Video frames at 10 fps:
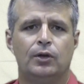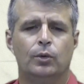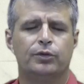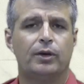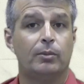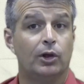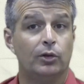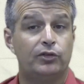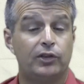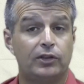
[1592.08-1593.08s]
Or someone
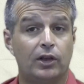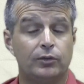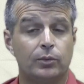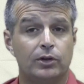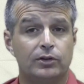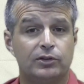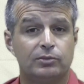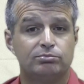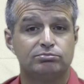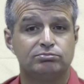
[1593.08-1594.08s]
else said those words?
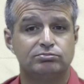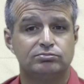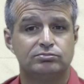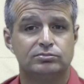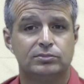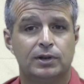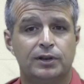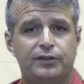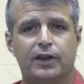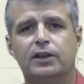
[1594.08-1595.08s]

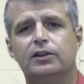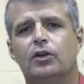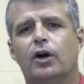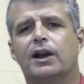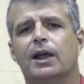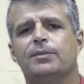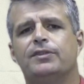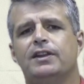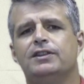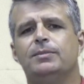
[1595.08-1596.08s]
Second, nightclubs
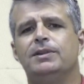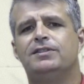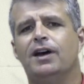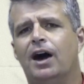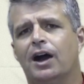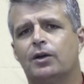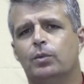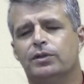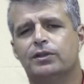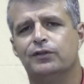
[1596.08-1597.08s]
tend to be dark
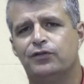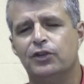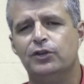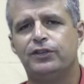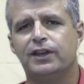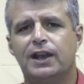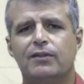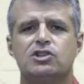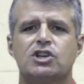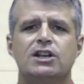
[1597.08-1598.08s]
with confusing and
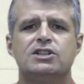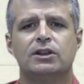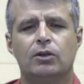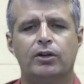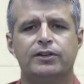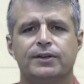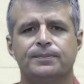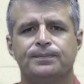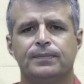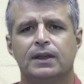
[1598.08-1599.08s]
ever-changing lighting.
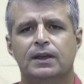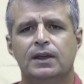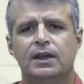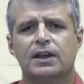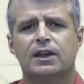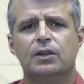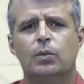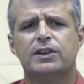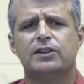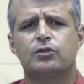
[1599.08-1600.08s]
Can the
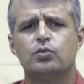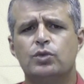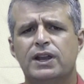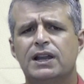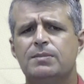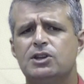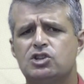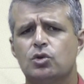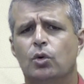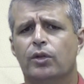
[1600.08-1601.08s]
witness really be
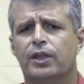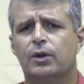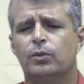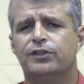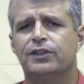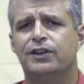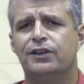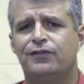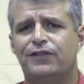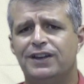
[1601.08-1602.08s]
sure that it was the
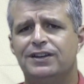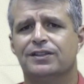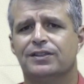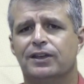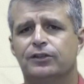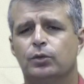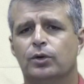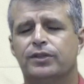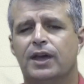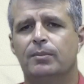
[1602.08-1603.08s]
defendant they saw
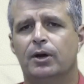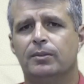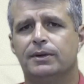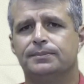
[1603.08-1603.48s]
at that moment?